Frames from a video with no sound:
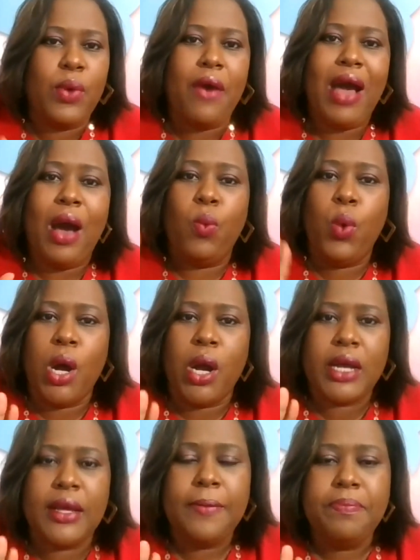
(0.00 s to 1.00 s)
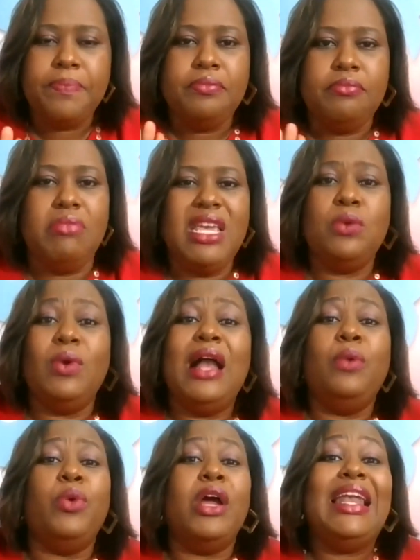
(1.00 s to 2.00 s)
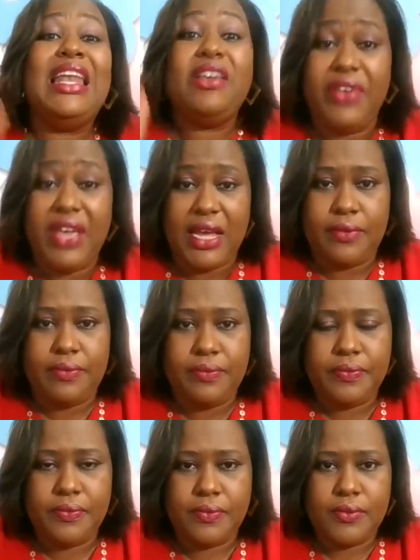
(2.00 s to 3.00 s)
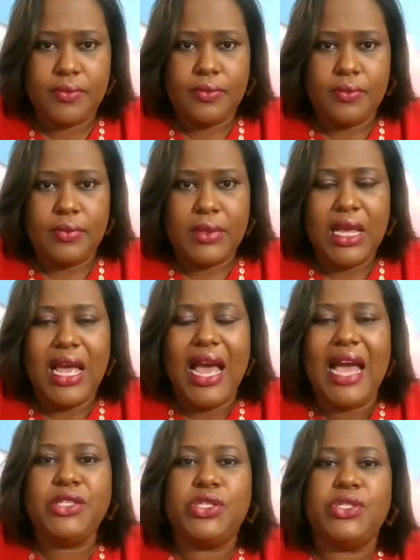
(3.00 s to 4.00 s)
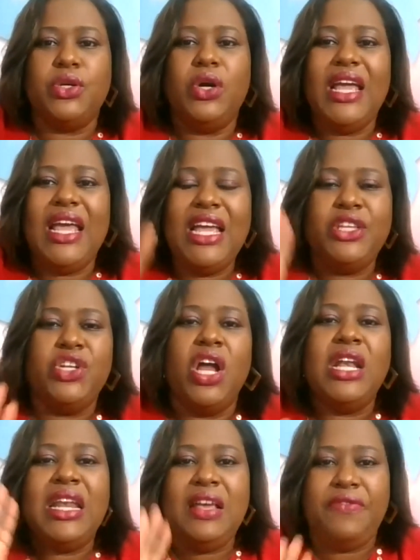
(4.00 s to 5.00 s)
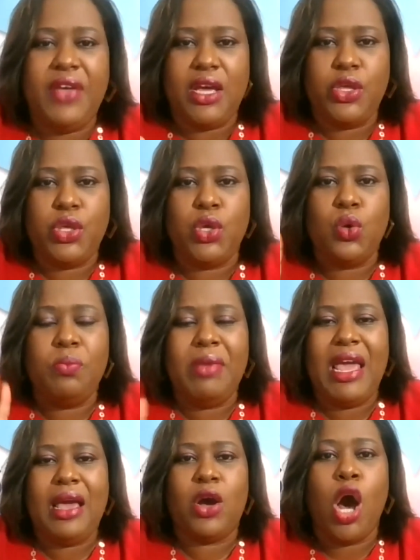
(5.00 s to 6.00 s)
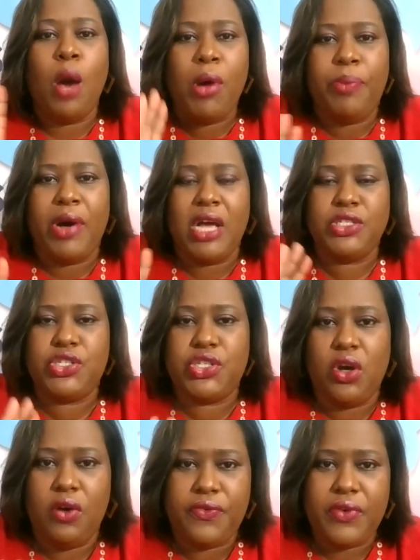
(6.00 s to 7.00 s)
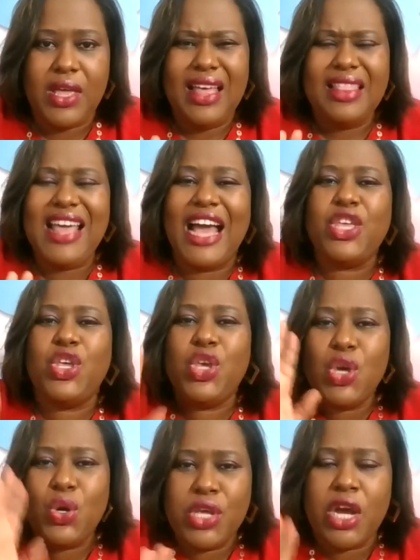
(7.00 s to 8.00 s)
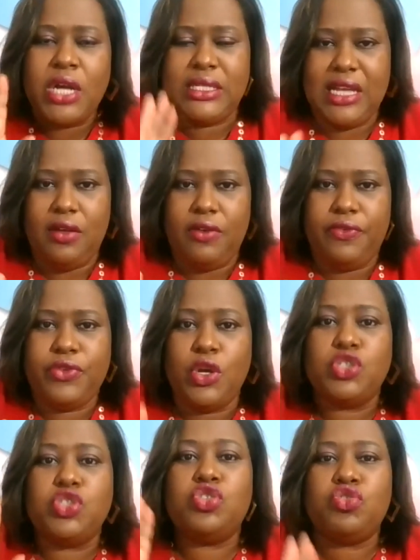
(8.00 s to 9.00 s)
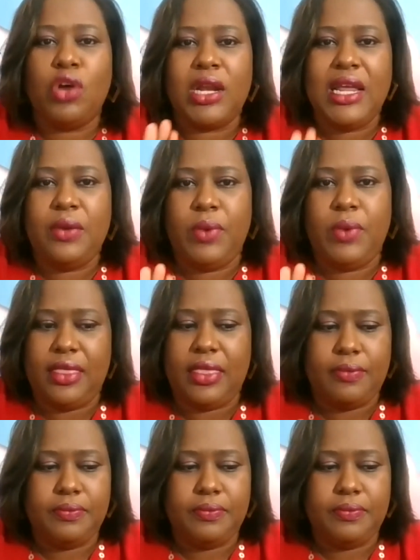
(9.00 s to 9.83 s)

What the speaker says: we are at work, meanwhile we're living. And so in your living, you may come upon stuff that you yourself, you're struggling with.